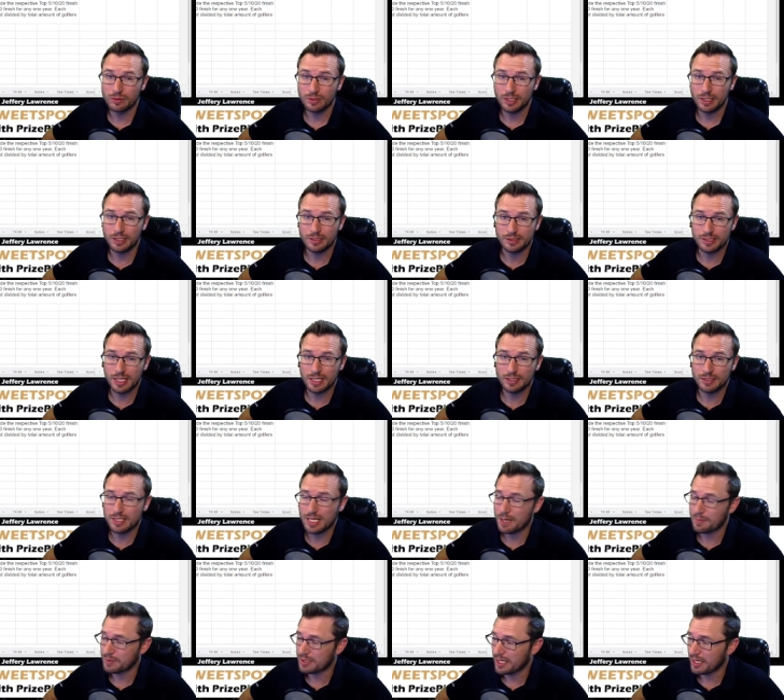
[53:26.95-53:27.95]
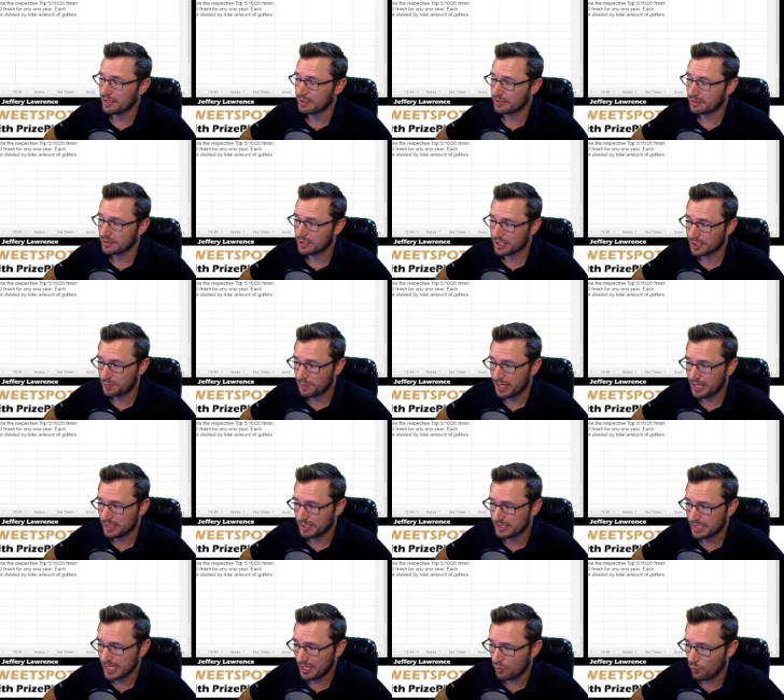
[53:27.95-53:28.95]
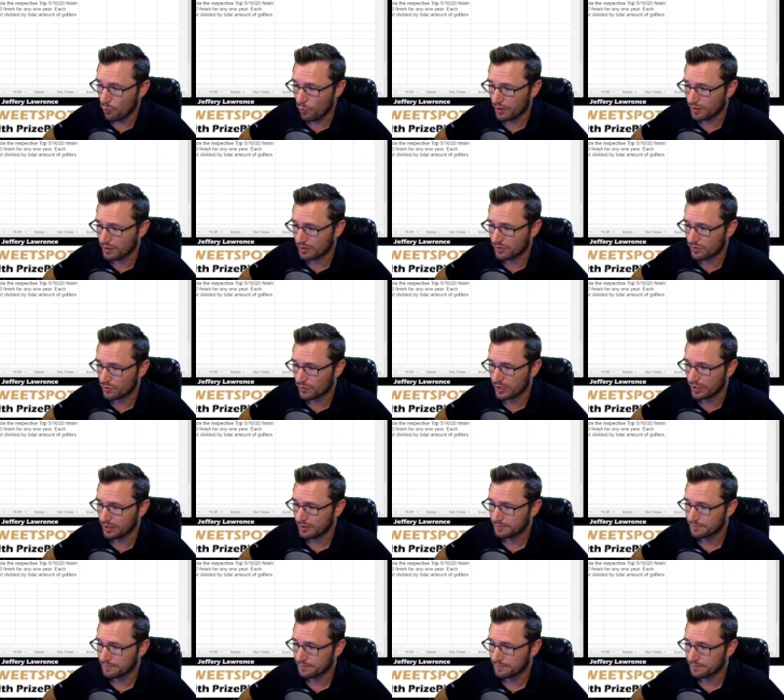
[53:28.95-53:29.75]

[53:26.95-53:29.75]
inside the top 10, despite it saying one to three.